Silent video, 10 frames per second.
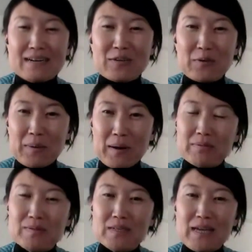You
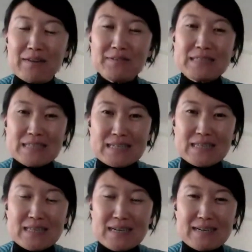probably have
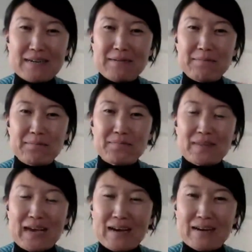seen uh,
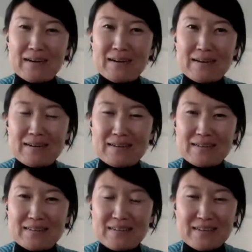
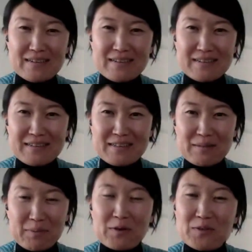
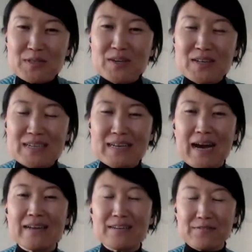the post on it,
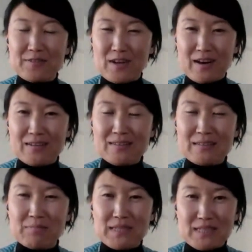and if not,
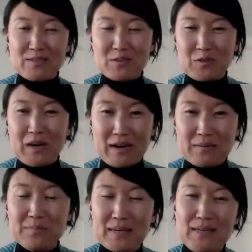please do
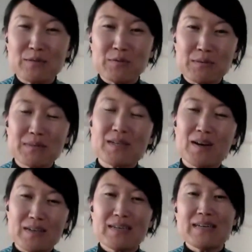come because we'll be
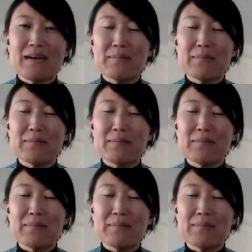talking